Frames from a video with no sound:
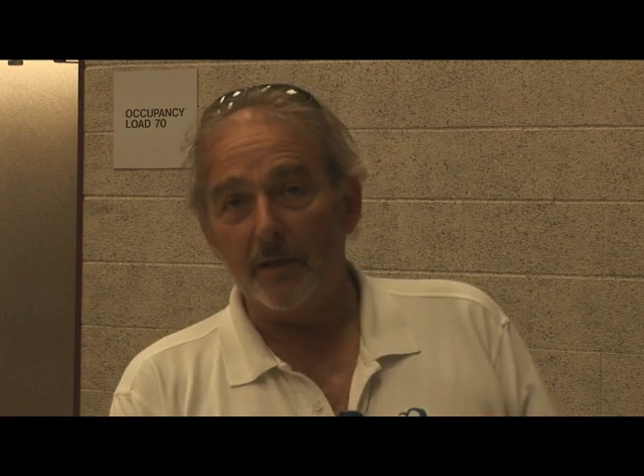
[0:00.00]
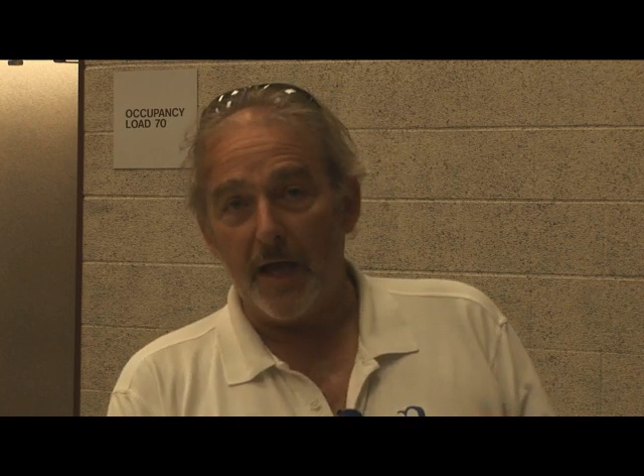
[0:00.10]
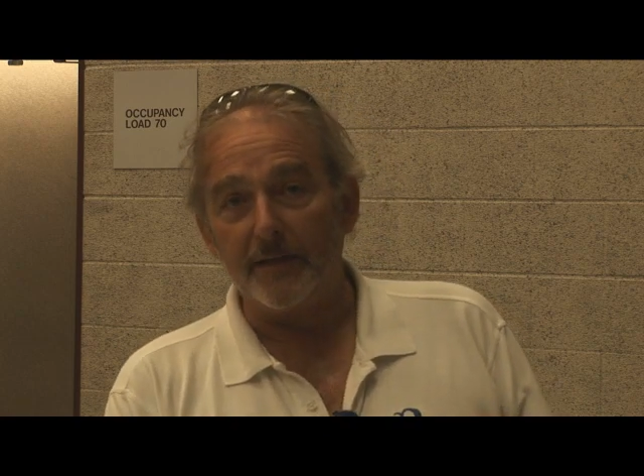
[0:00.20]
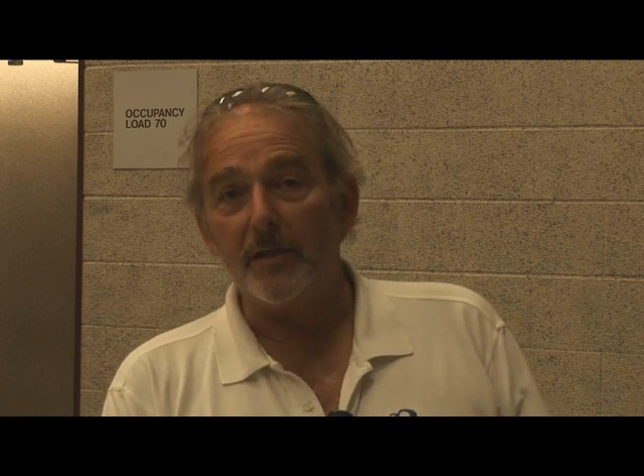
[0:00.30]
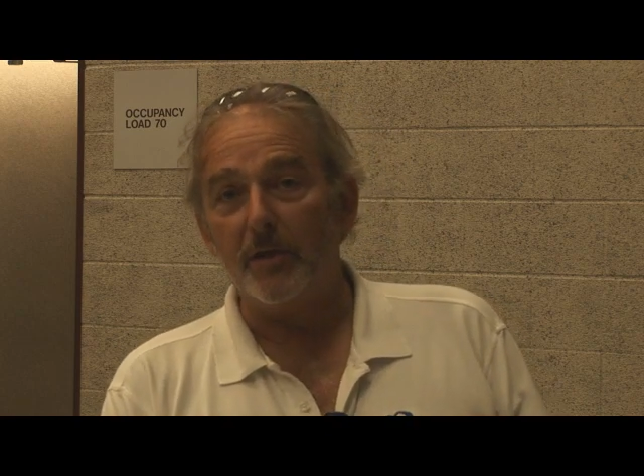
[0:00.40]

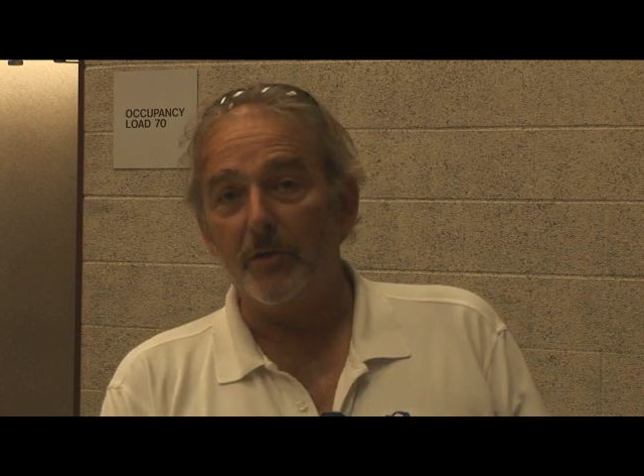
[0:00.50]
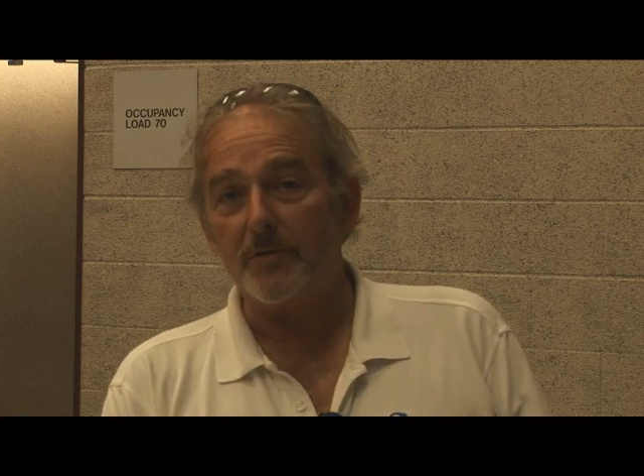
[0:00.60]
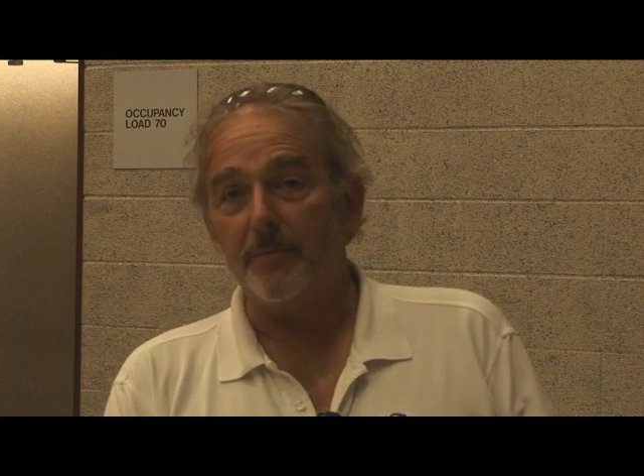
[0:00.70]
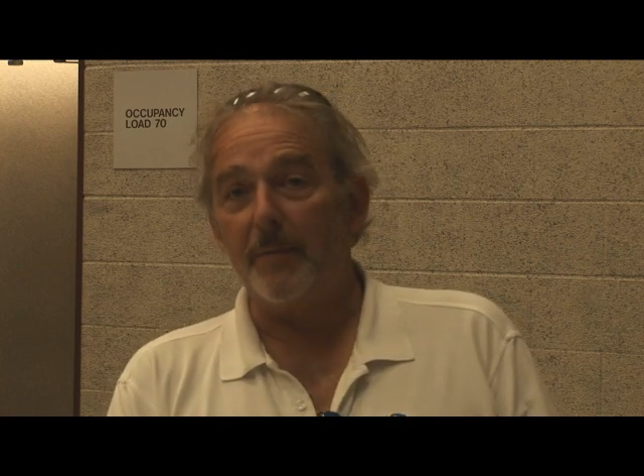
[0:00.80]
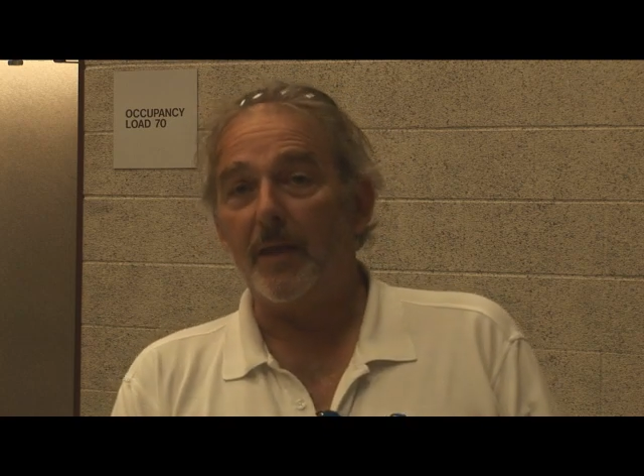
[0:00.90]
not to
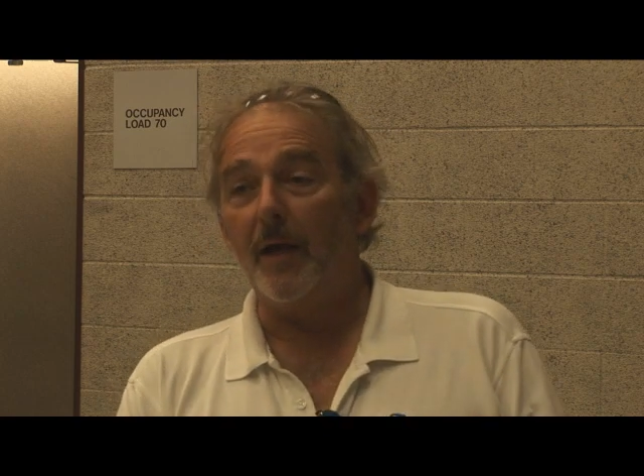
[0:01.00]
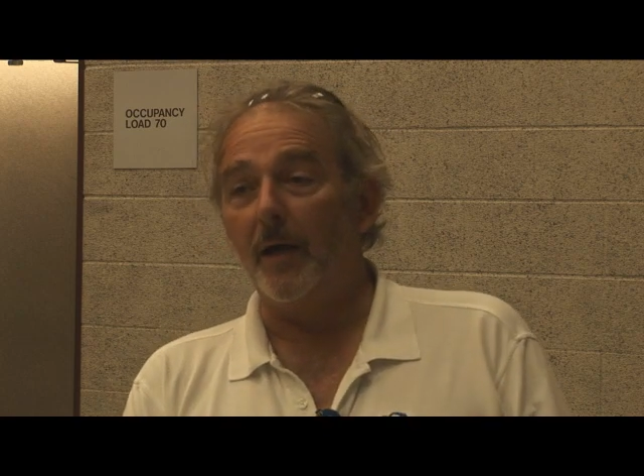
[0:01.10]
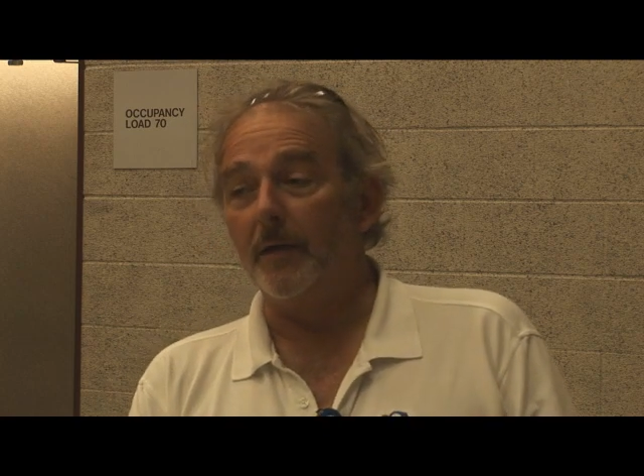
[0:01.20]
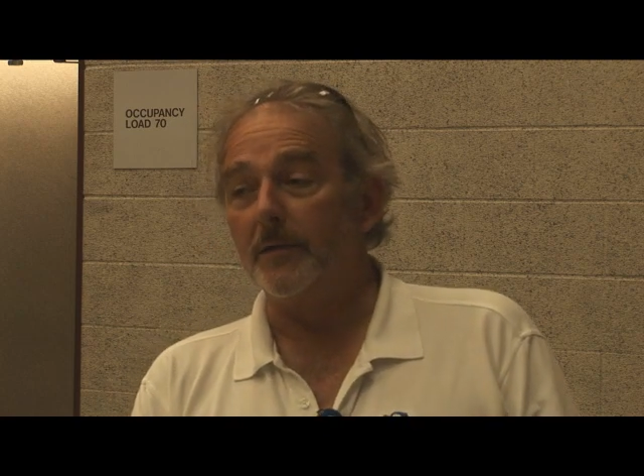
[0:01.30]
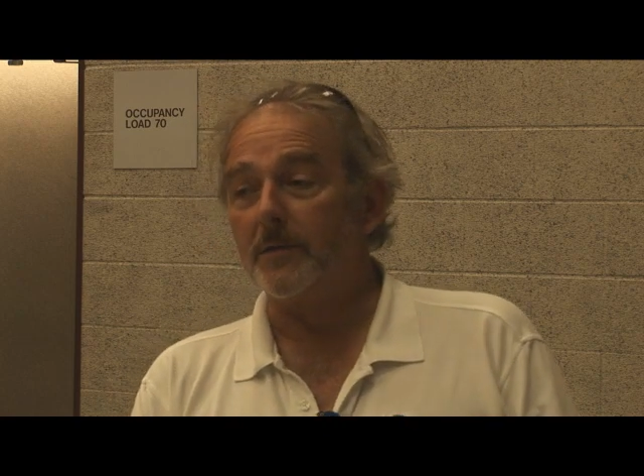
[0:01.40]
use them
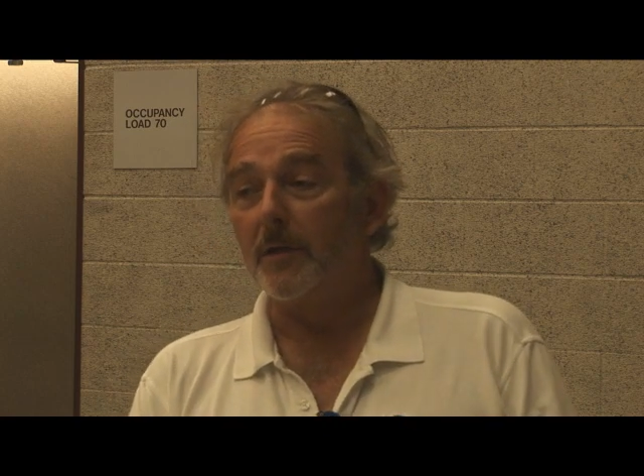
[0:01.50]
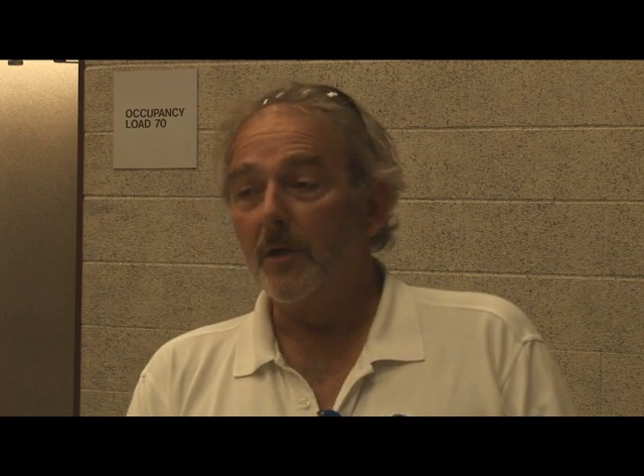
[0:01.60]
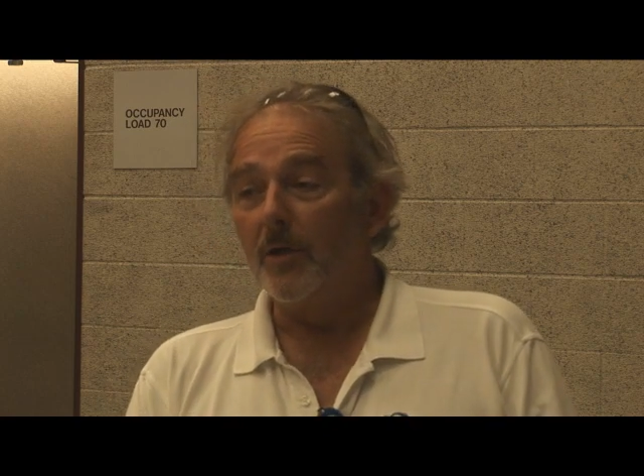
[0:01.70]
because